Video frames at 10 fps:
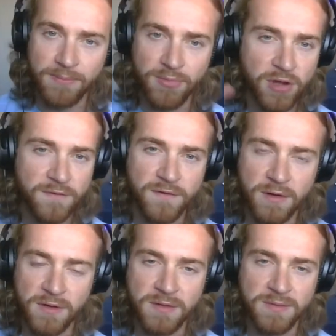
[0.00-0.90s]
Look
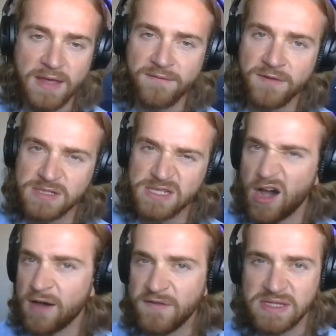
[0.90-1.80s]
for Denver's
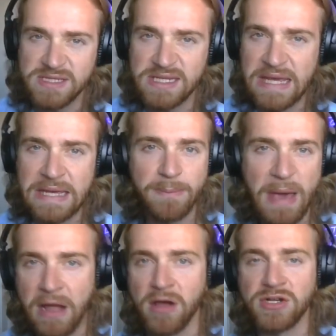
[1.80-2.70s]
offense to get
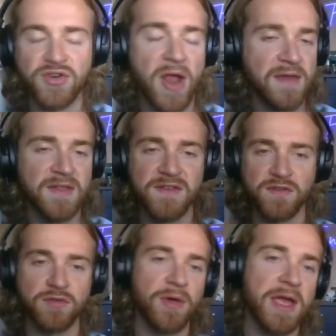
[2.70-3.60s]
back on track. This is
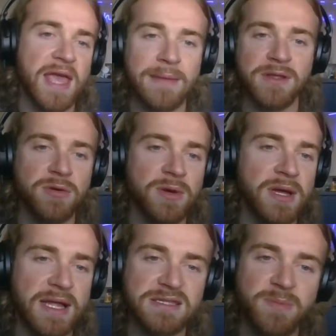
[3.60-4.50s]
a great game to do it
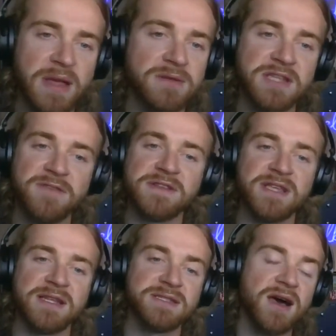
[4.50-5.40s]
against the Bengals defense
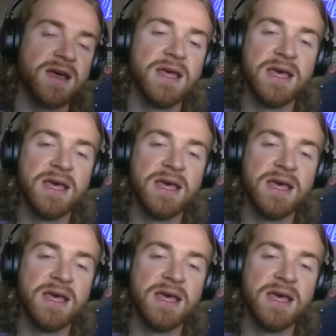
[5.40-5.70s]
that is not